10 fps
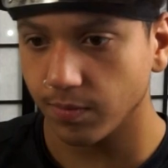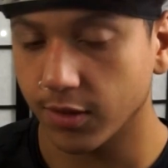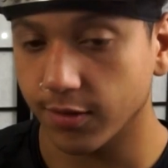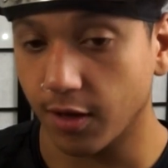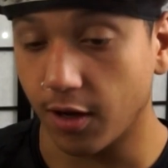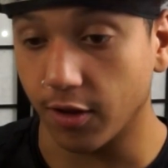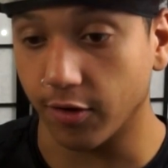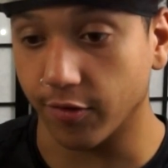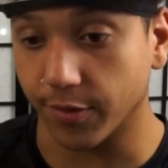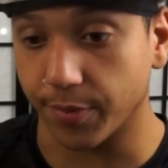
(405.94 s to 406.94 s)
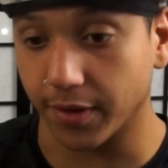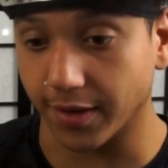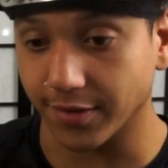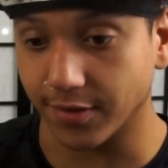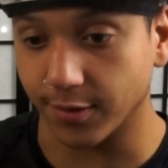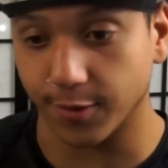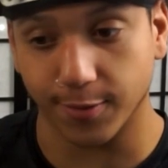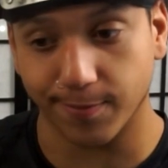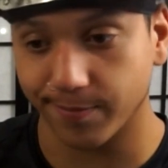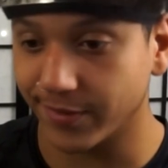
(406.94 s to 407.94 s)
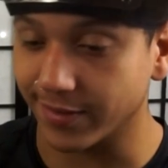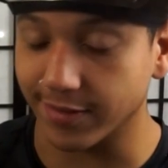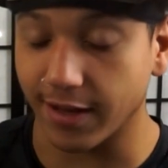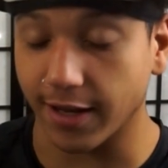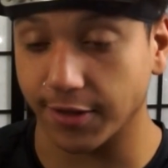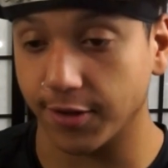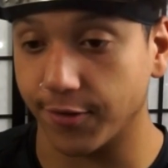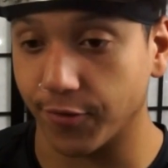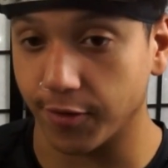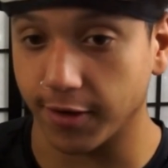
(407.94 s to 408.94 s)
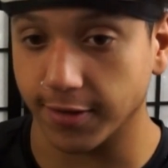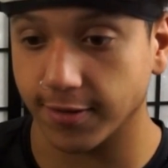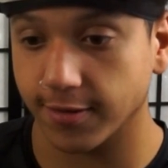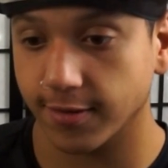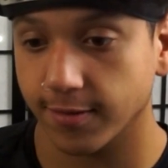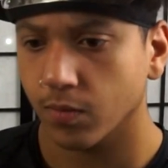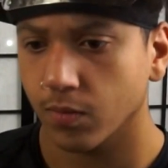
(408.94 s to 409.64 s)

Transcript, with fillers: This is all over the place, dude. This is not good for us